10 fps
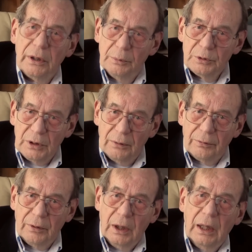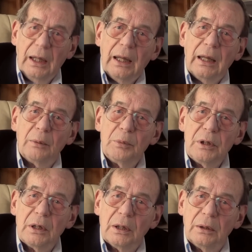on himself and
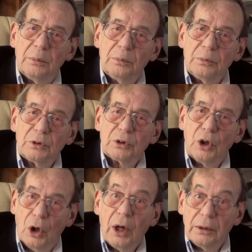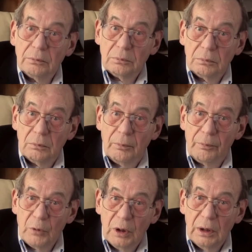becomes God
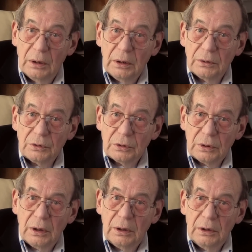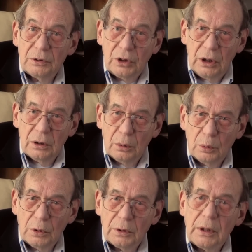in his inner
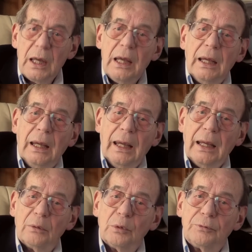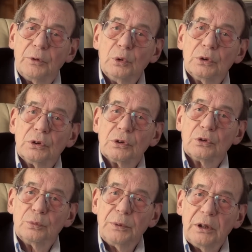world and refuses
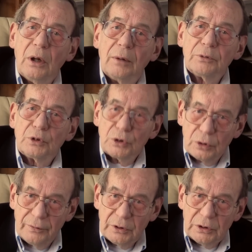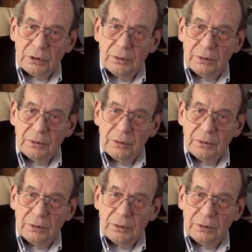to be of service,